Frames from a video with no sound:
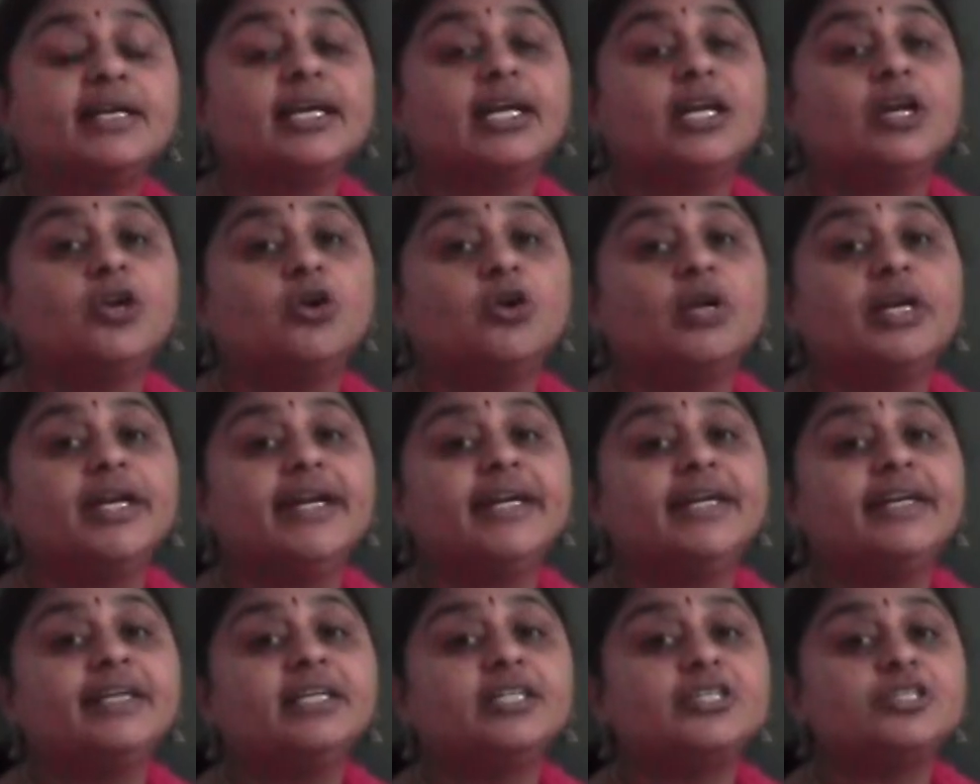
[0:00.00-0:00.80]

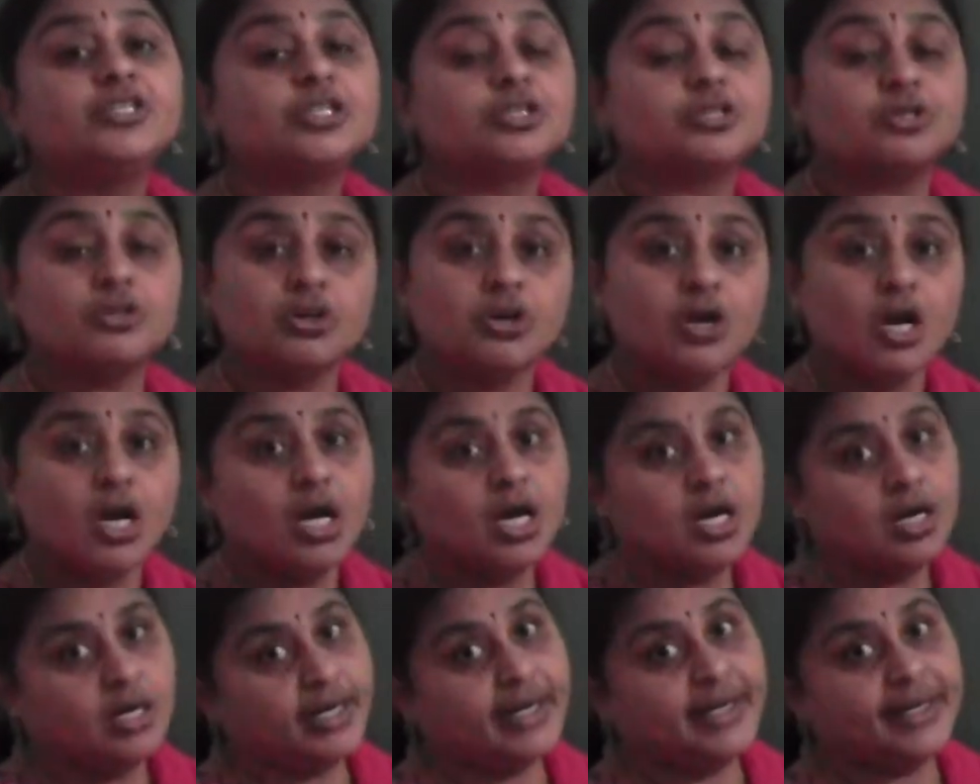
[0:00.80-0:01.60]
kiloliters to
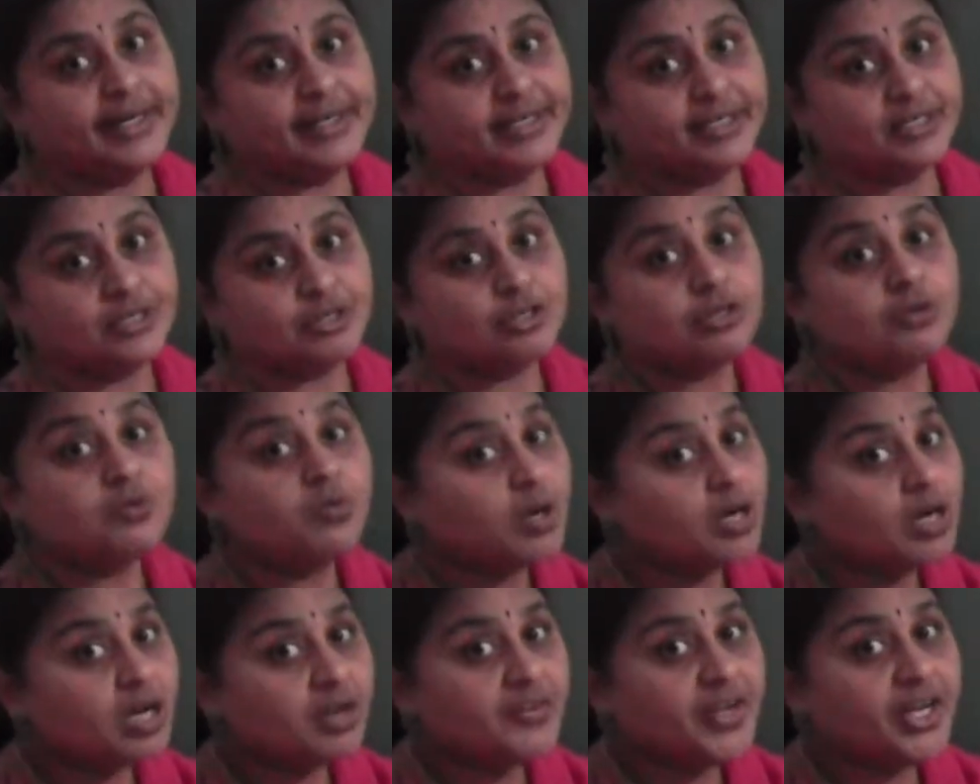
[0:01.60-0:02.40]
liters. So
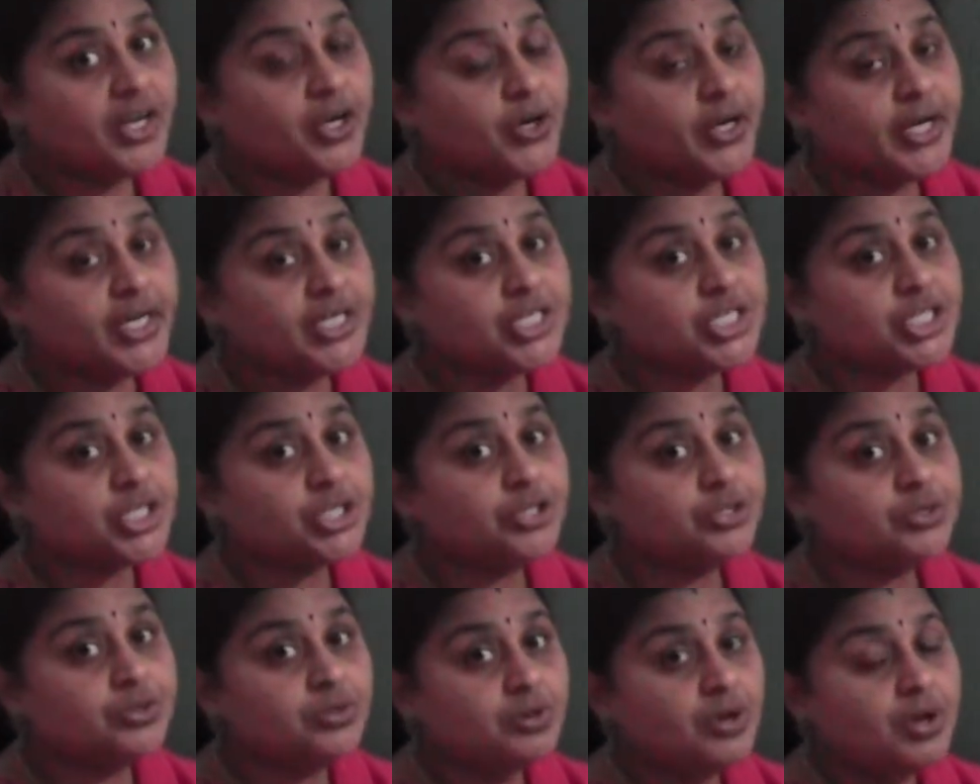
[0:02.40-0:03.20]
what are we going to
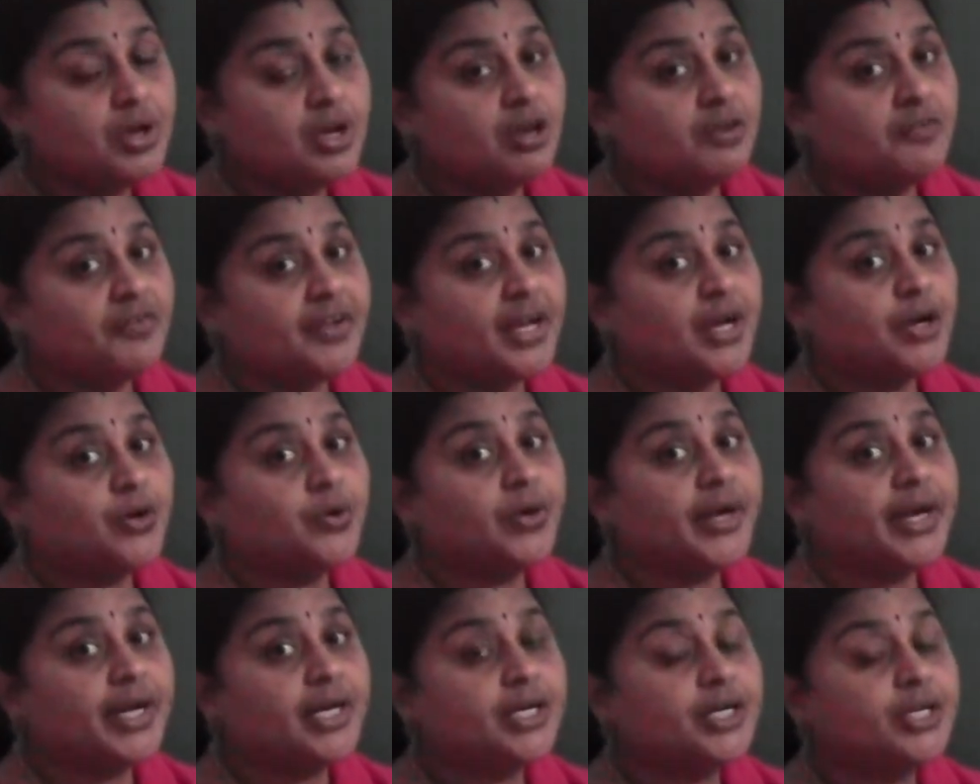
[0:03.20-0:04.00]
do? We are
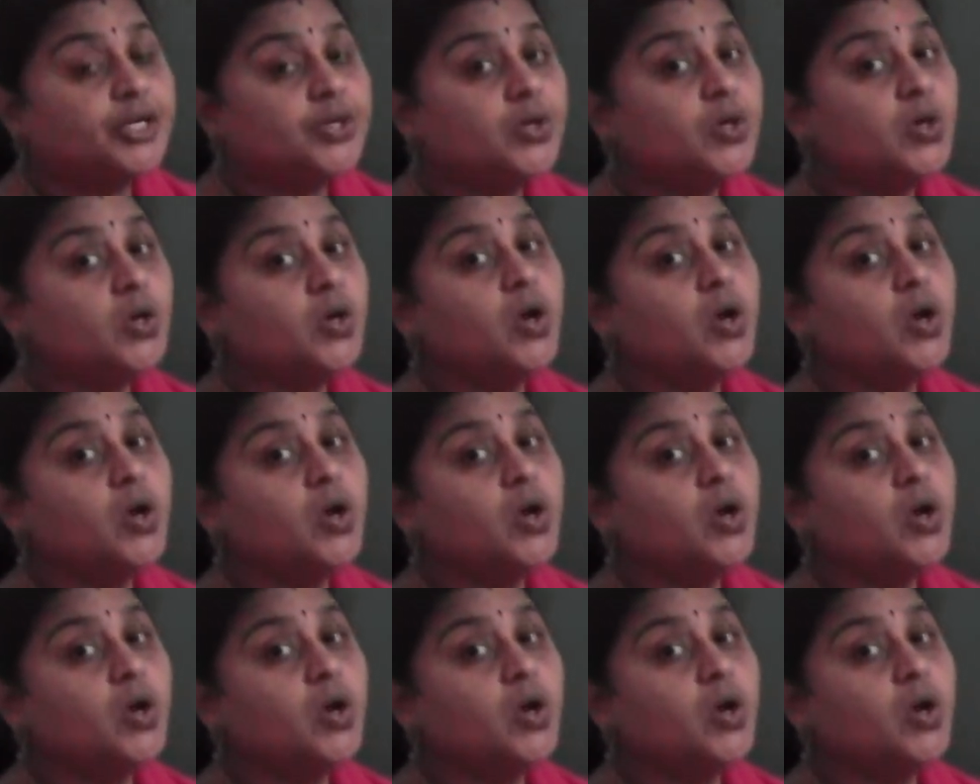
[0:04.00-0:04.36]
going to